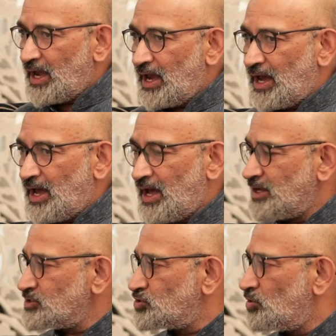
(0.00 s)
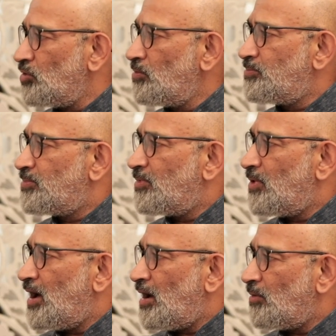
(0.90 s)

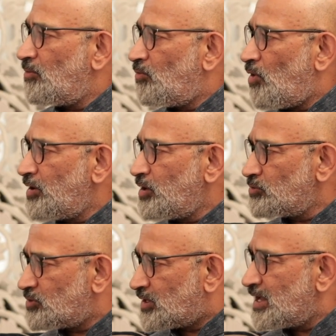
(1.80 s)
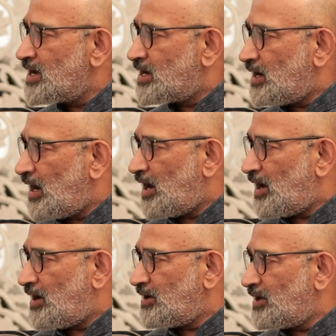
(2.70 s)
What do you think
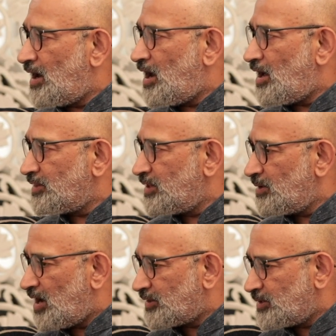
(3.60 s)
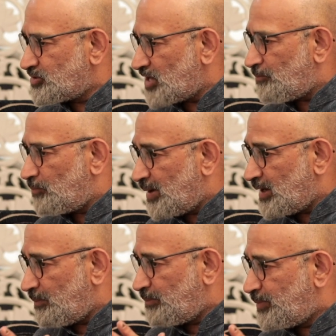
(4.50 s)
are
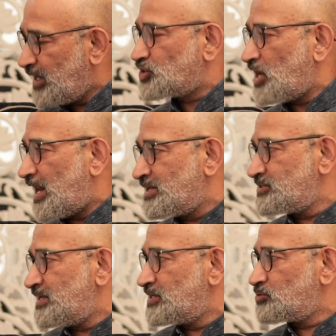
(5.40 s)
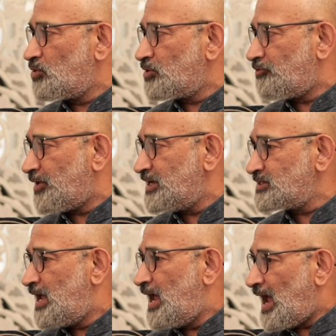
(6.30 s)
the big challenges that he's going to
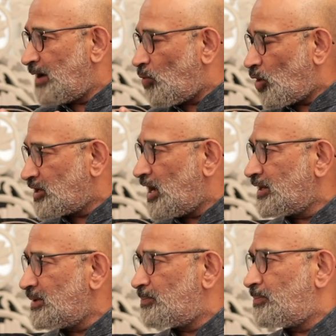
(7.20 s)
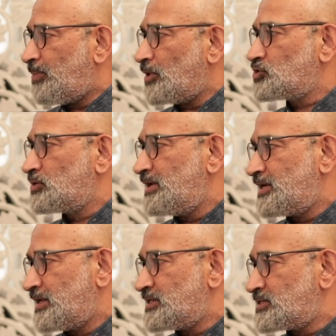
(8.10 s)
face, and what are the
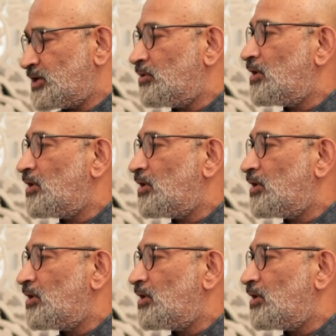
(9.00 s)
possibilities,